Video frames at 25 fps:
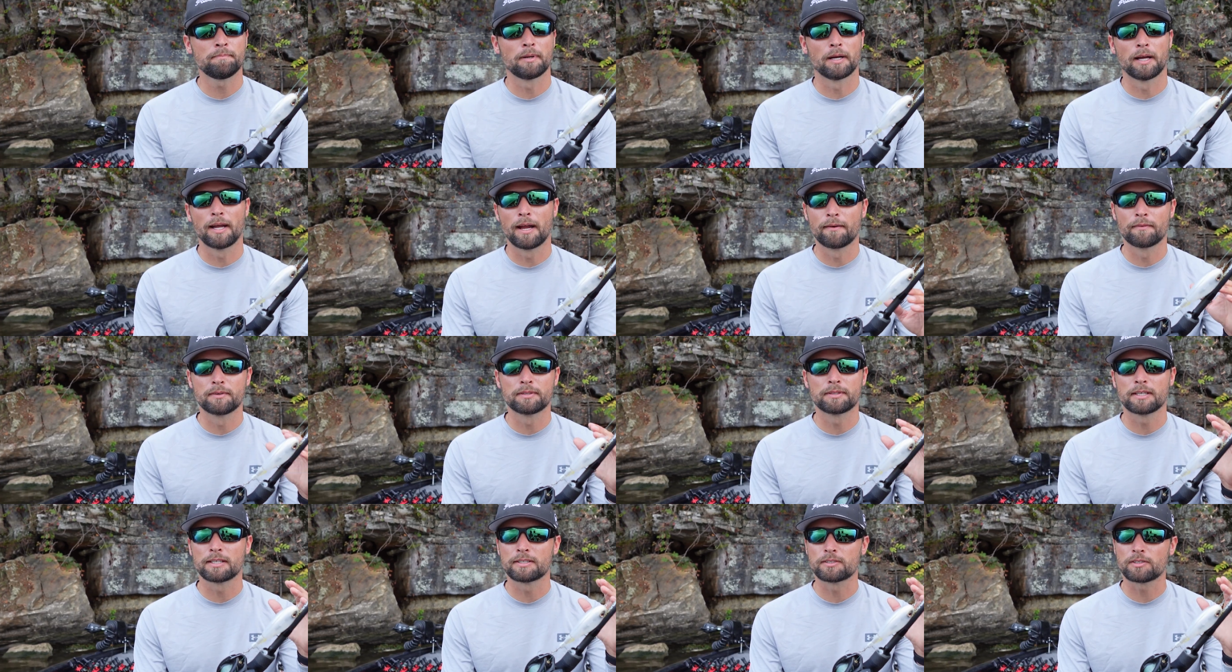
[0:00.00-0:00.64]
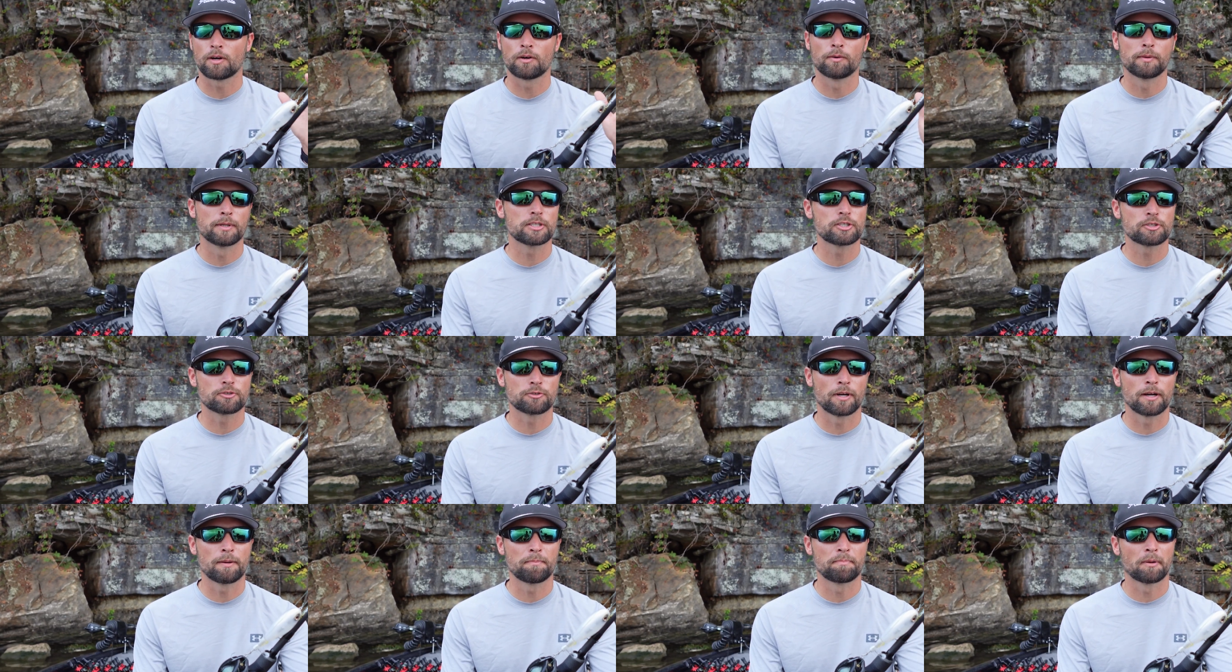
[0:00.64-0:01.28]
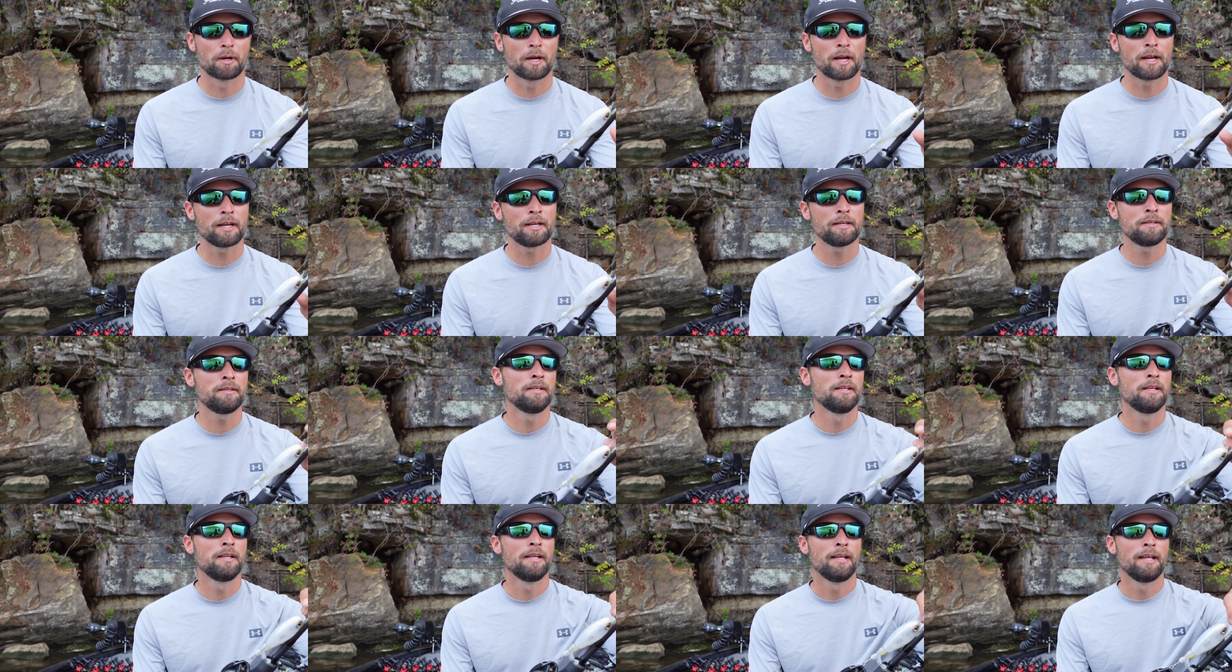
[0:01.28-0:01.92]
but everything's always straight braid,
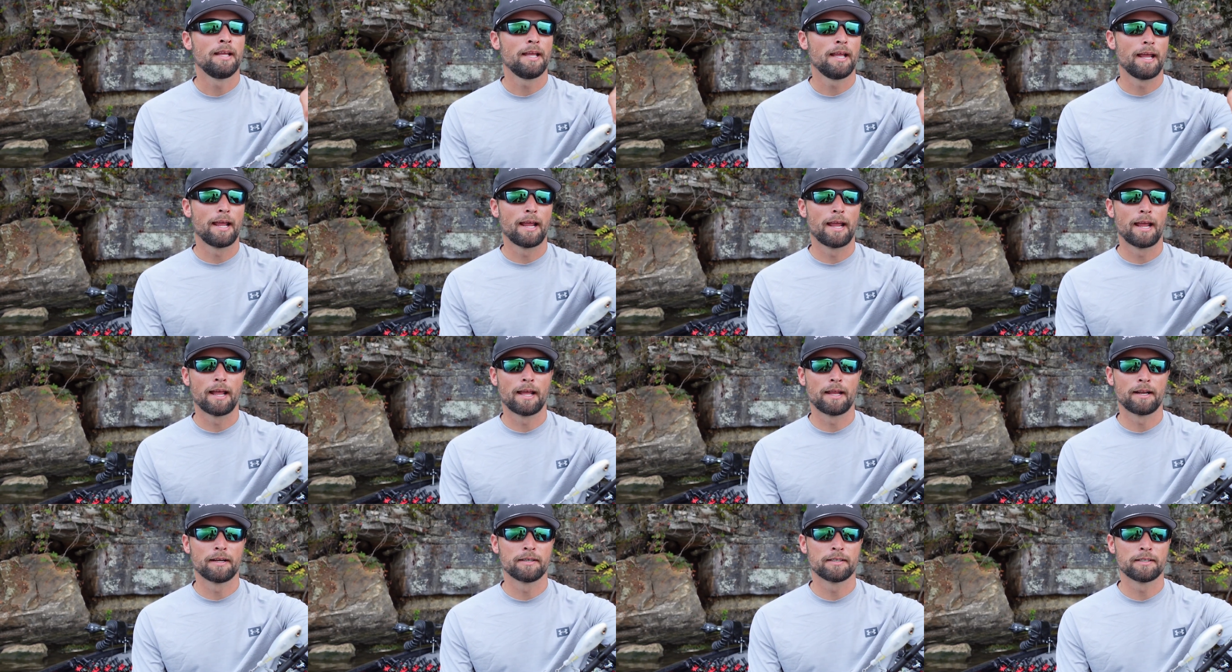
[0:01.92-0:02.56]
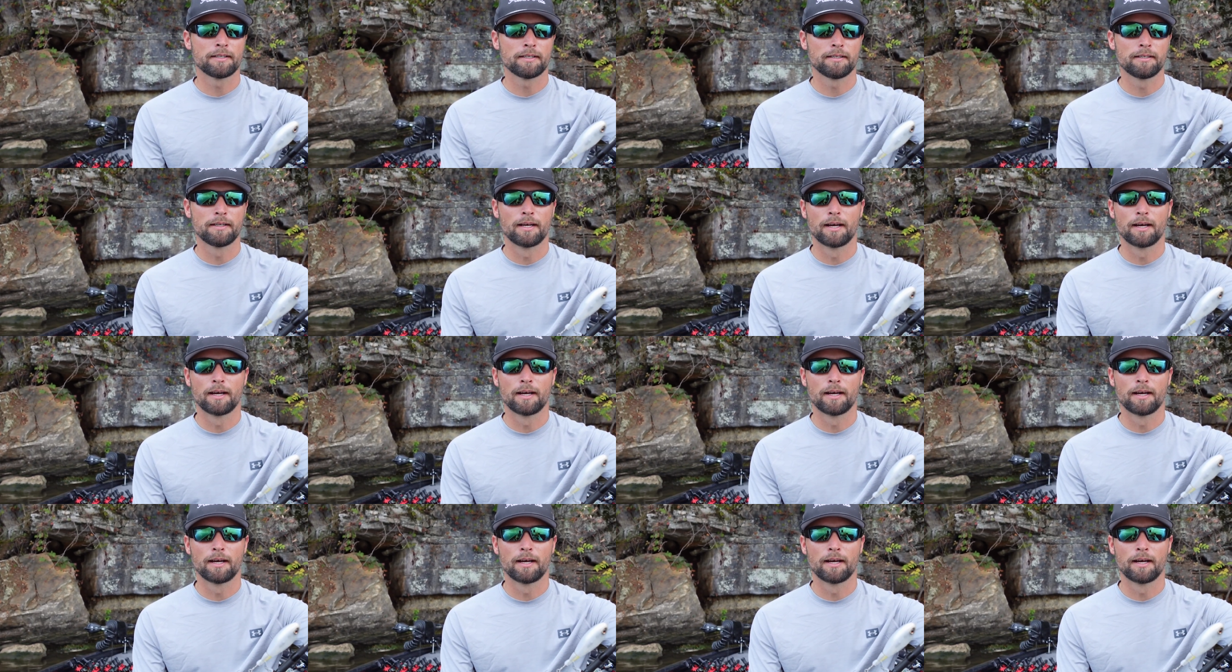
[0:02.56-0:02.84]
and